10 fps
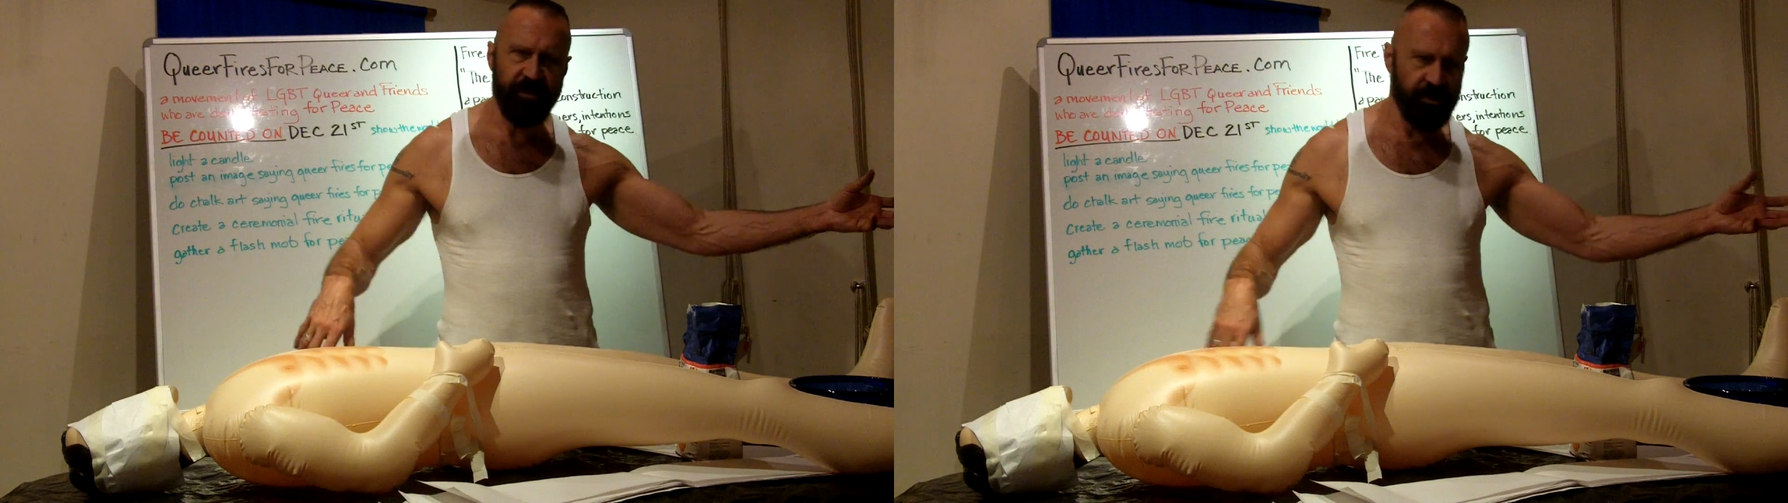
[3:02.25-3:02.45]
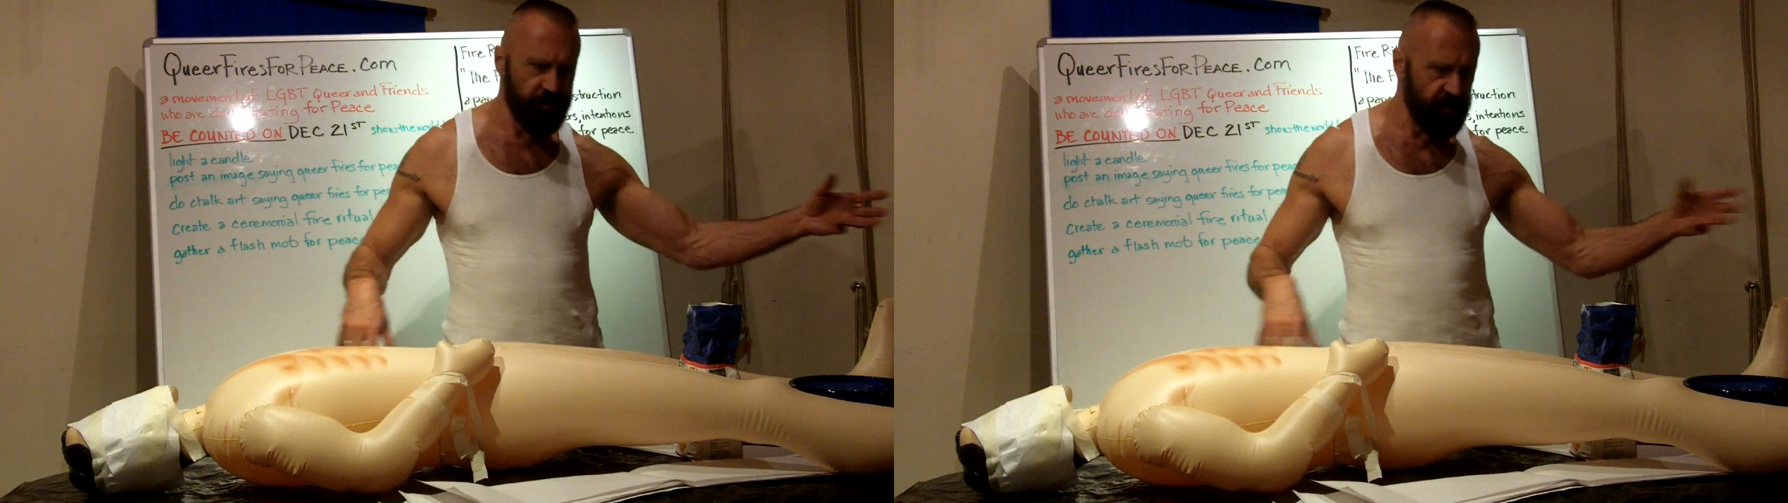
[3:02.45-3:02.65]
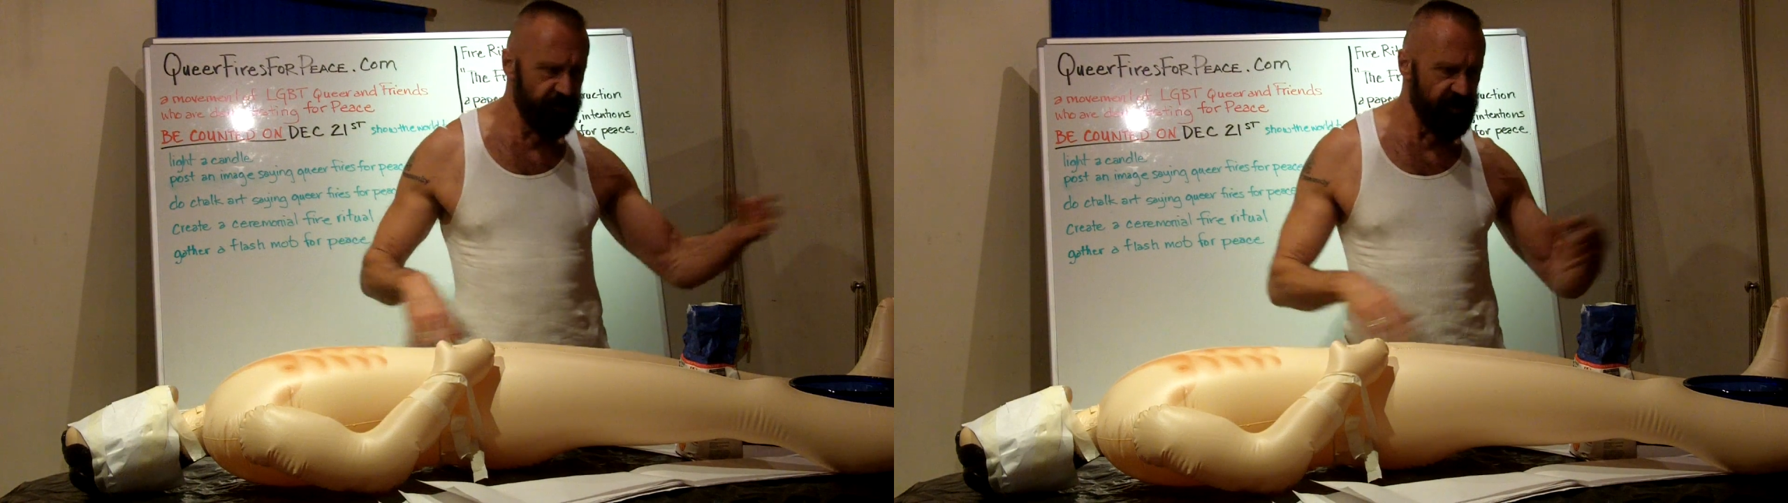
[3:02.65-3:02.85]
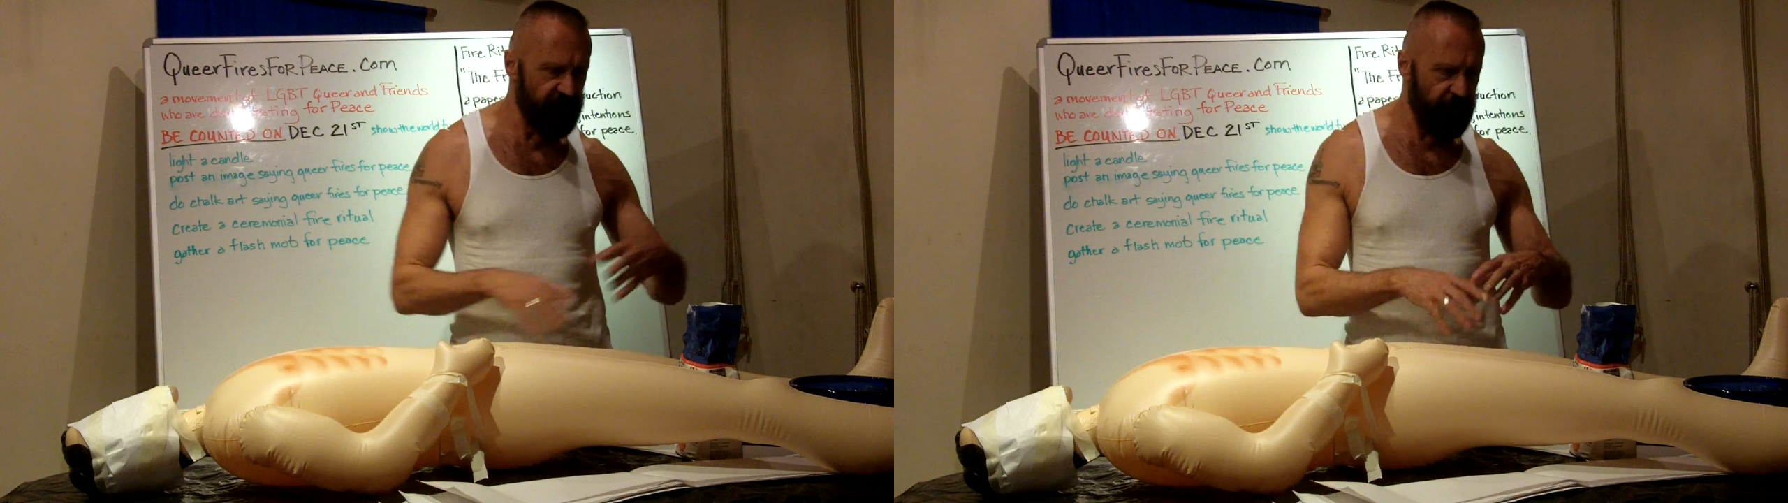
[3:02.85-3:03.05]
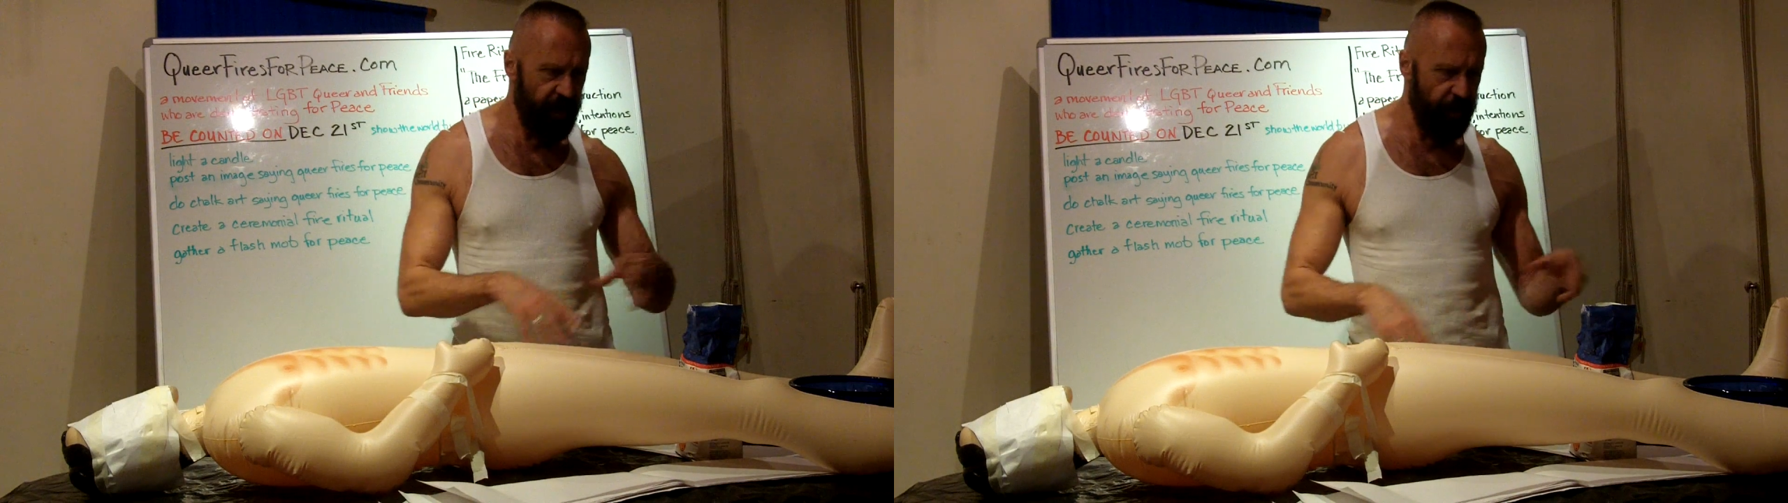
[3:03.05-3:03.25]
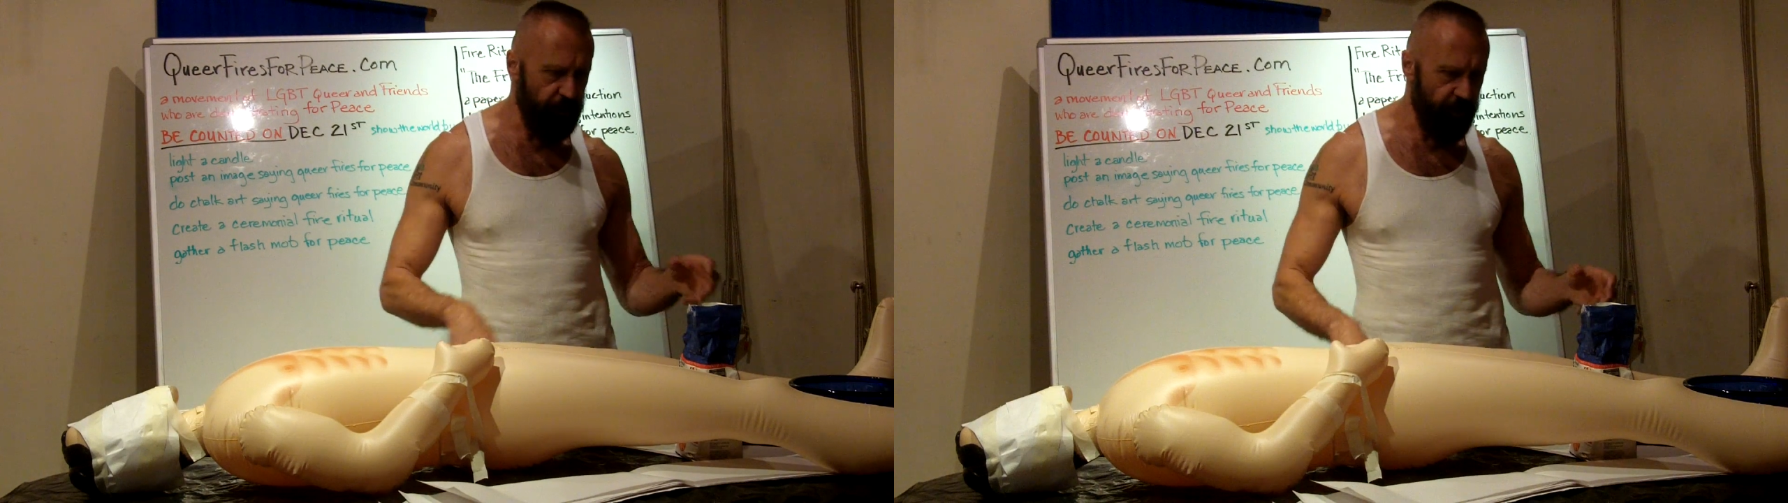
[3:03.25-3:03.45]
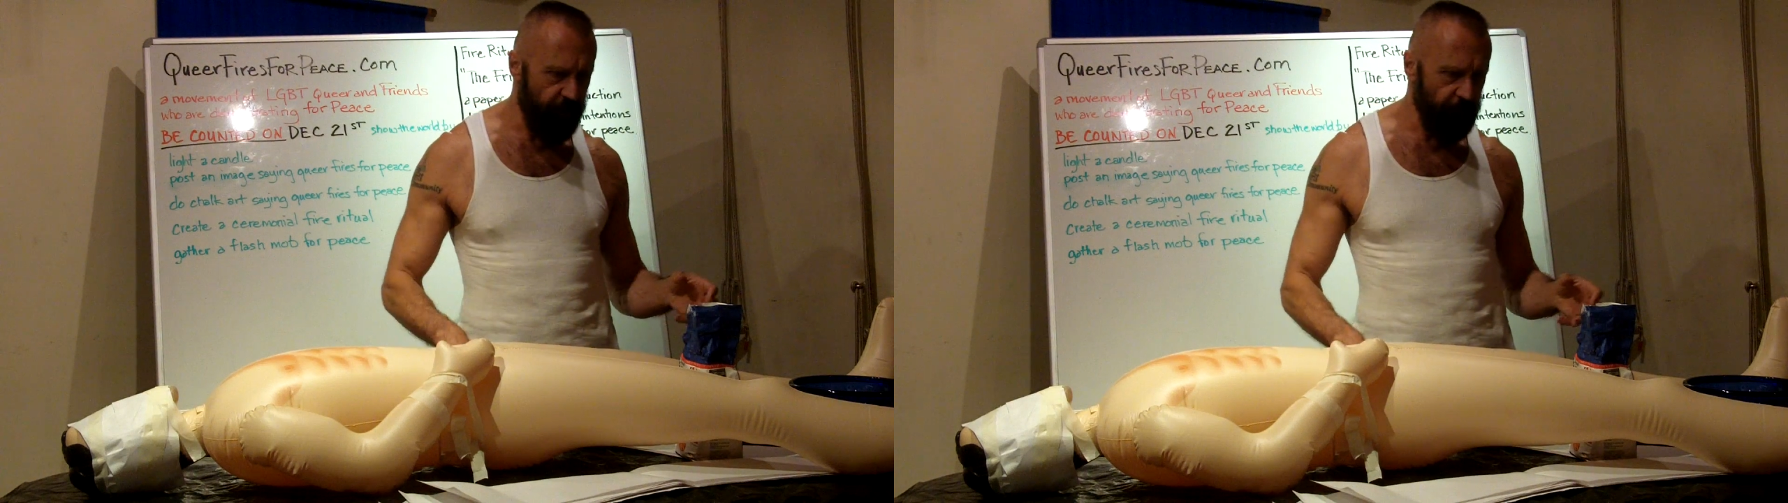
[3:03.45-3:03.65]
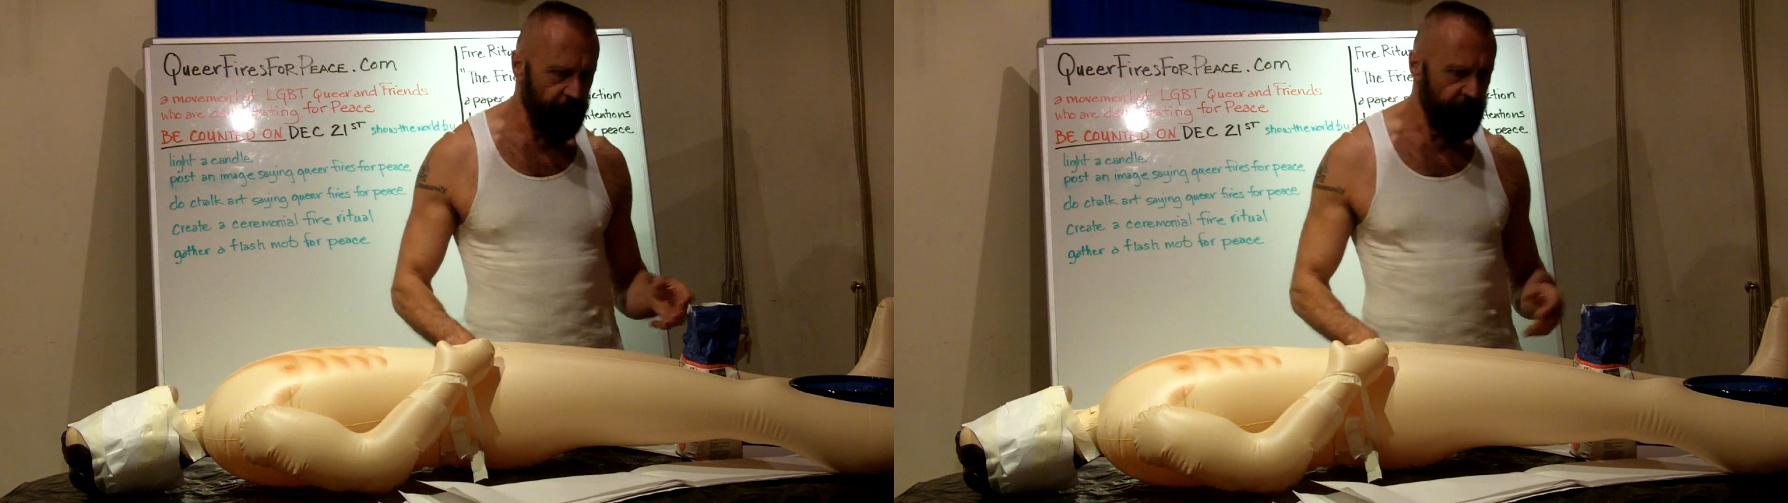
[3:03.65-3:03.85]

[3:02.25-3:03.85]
strips of paper,